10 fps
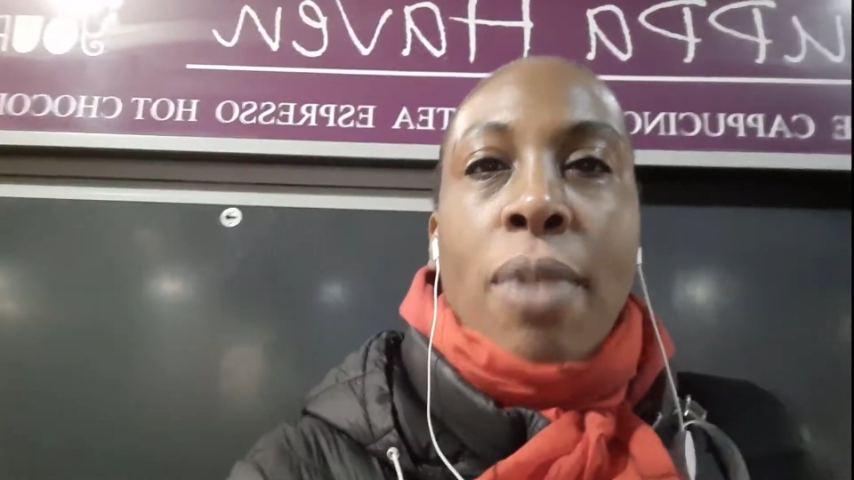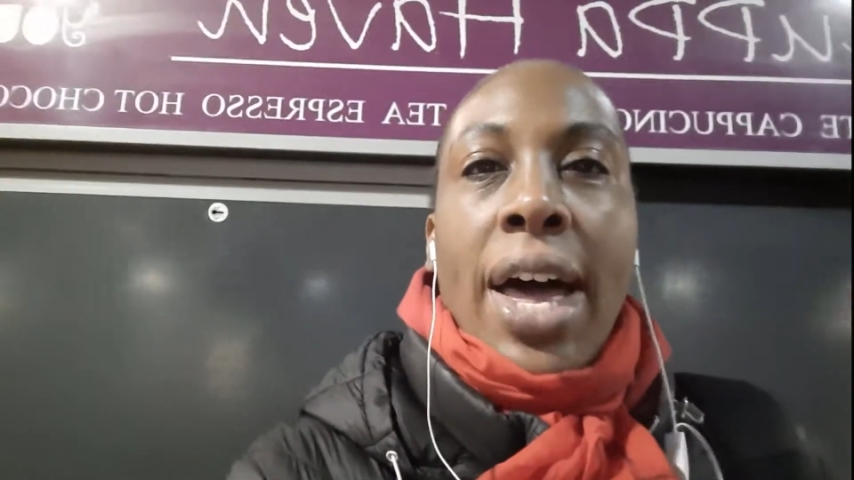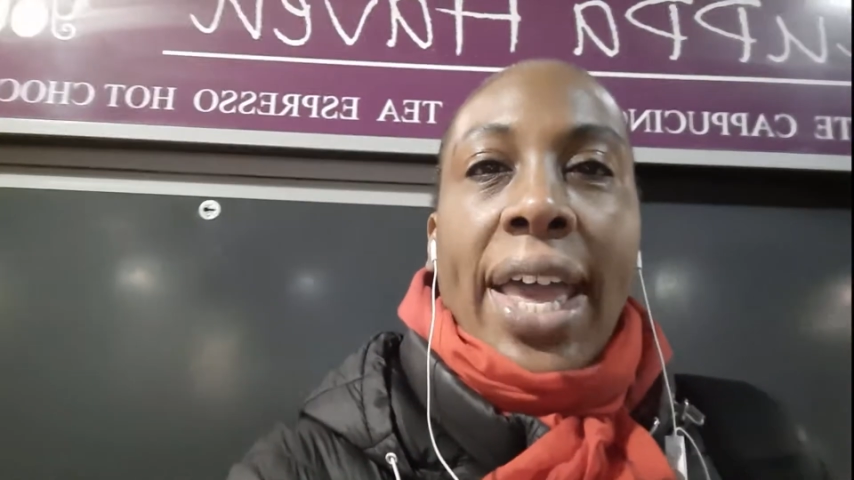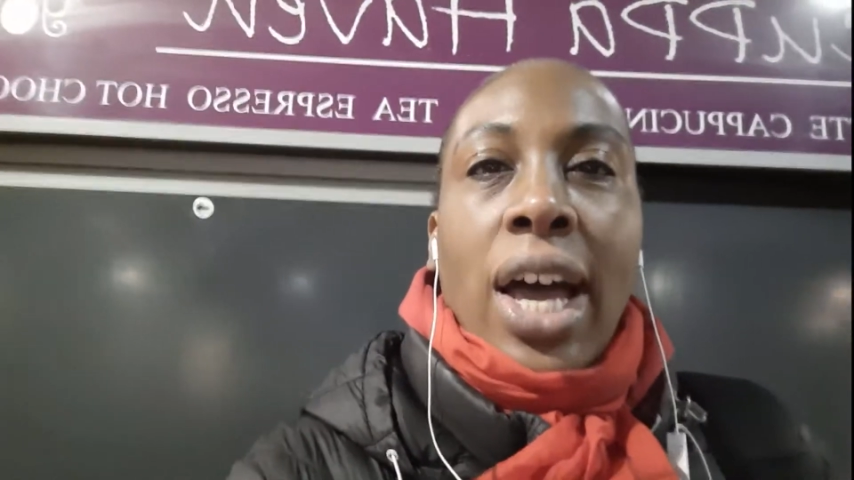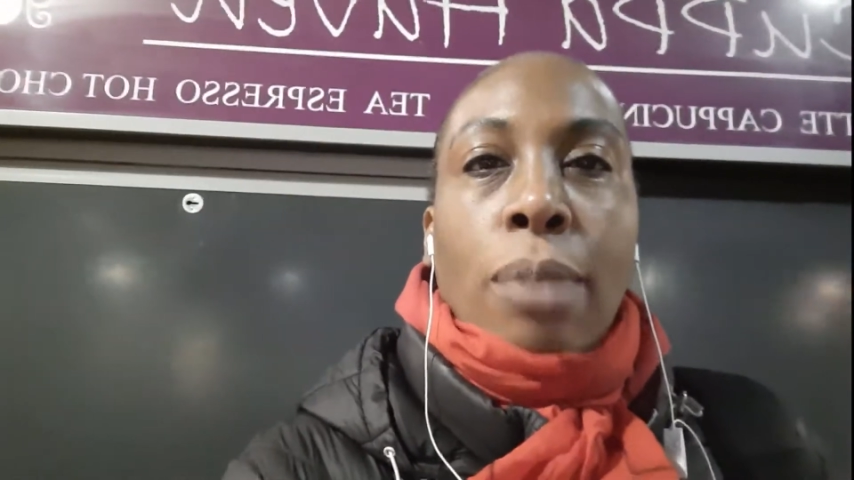
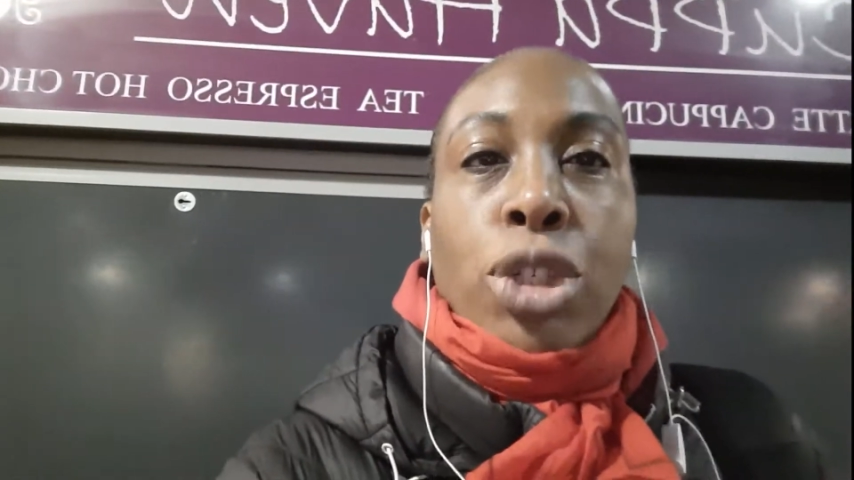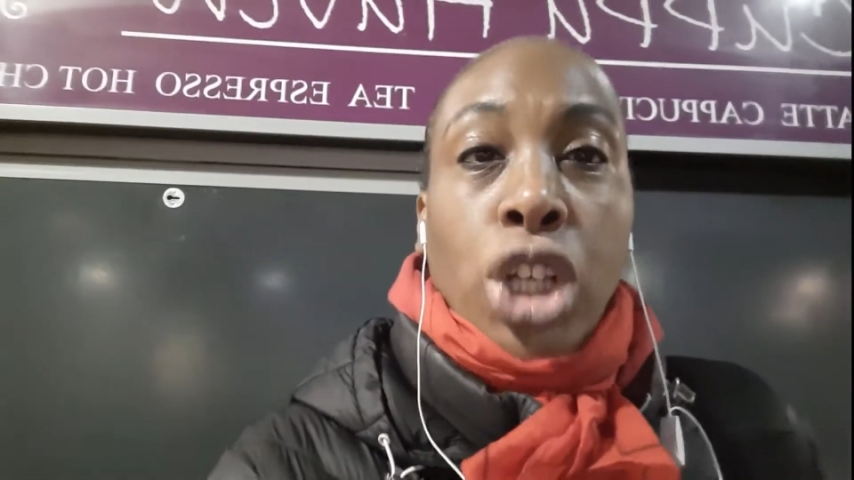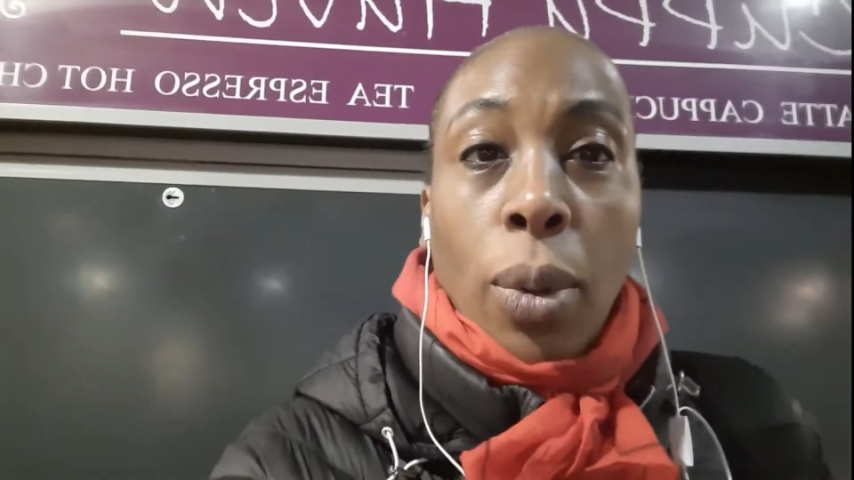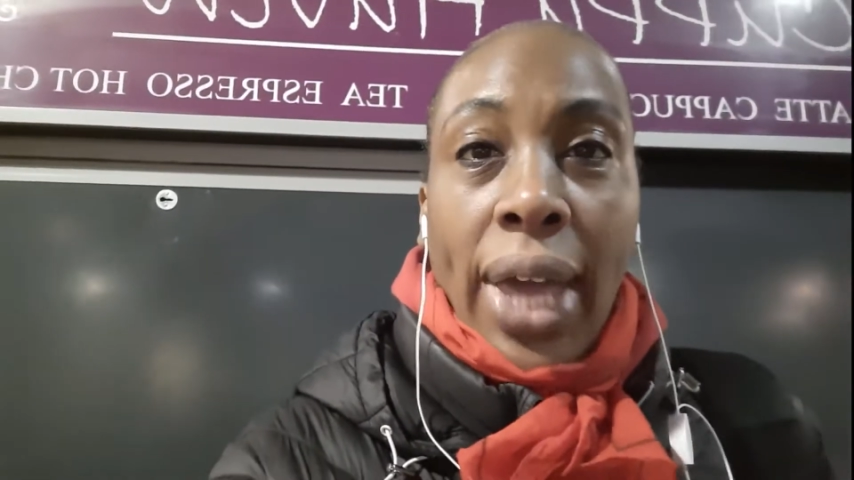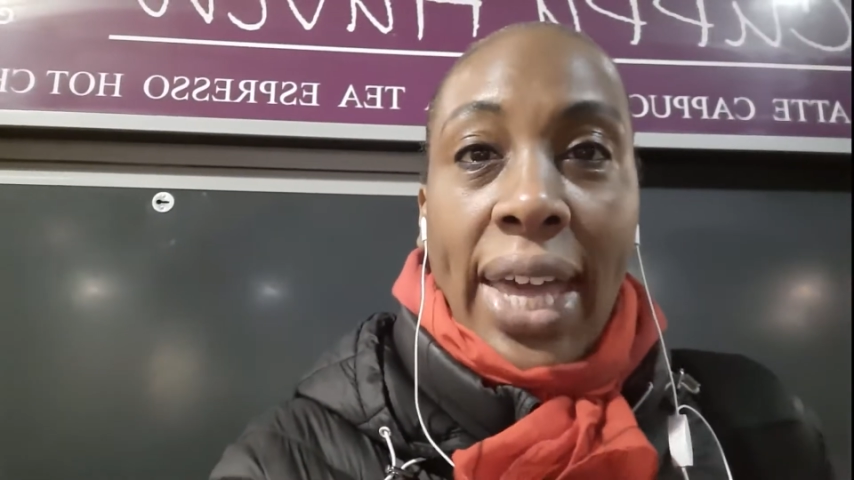my
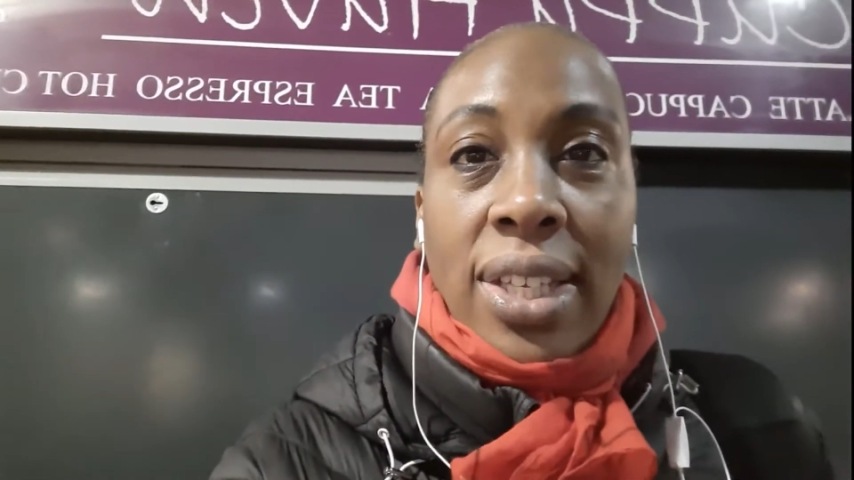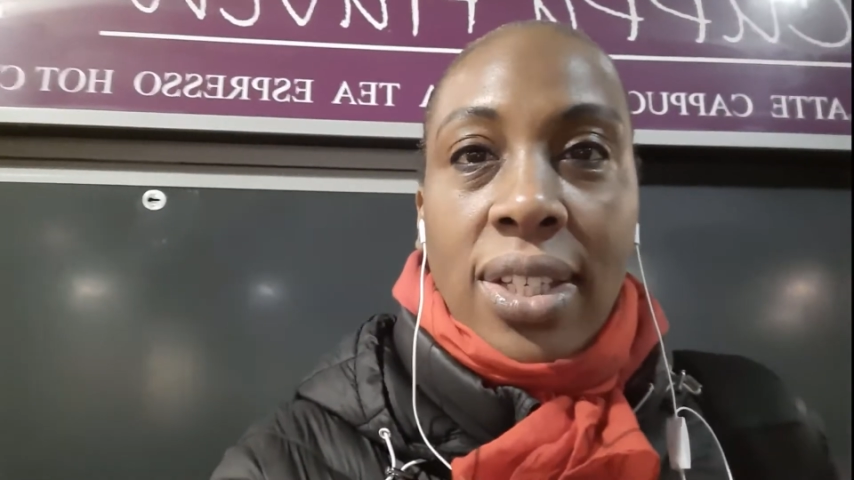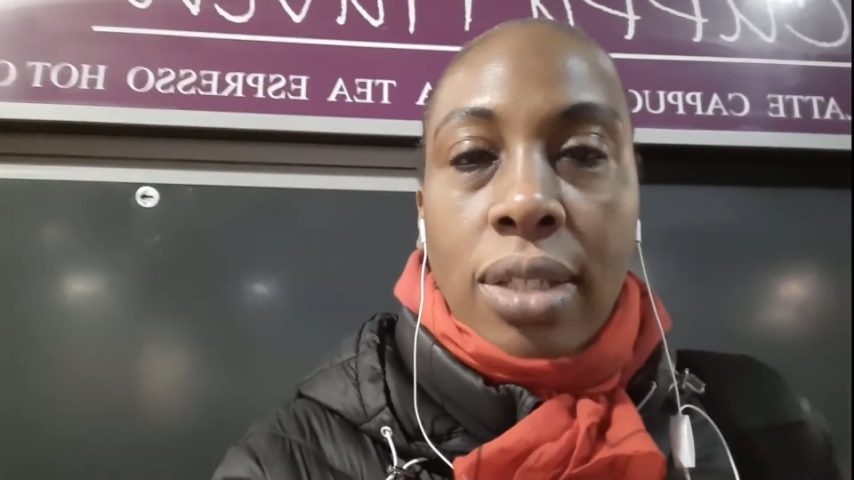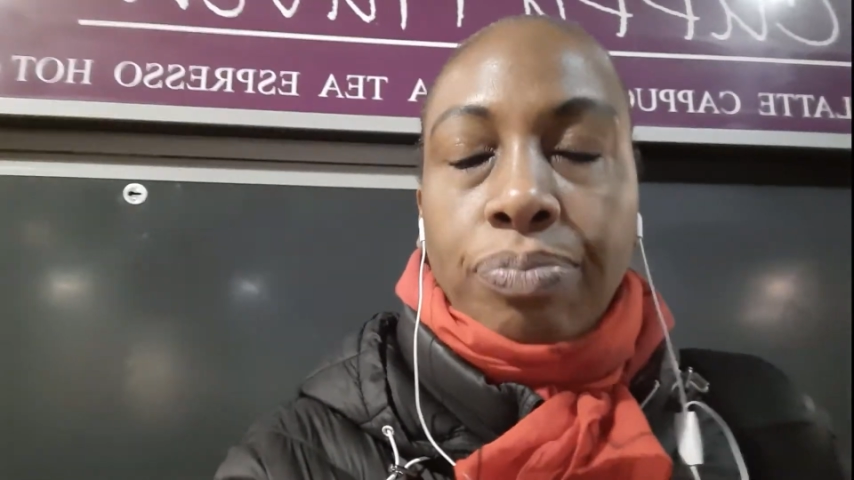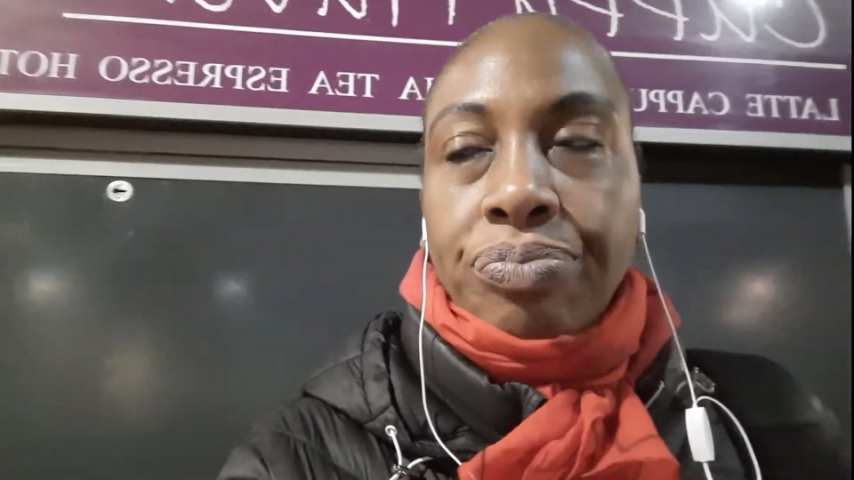
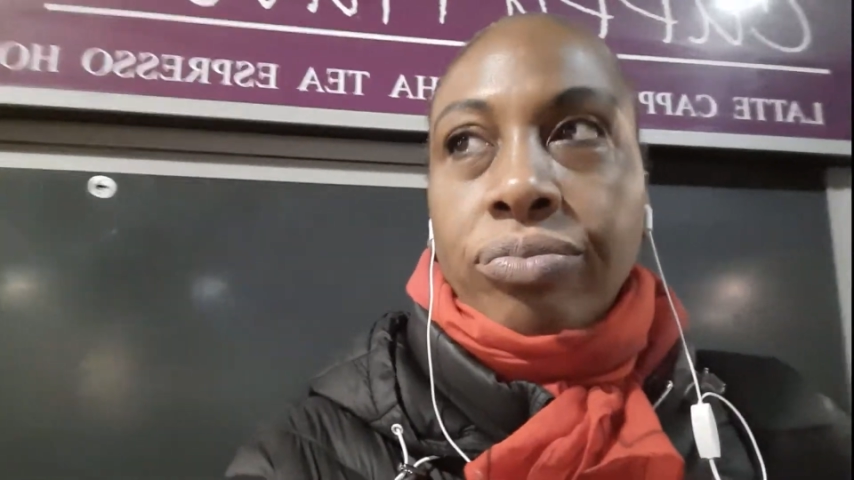showcase.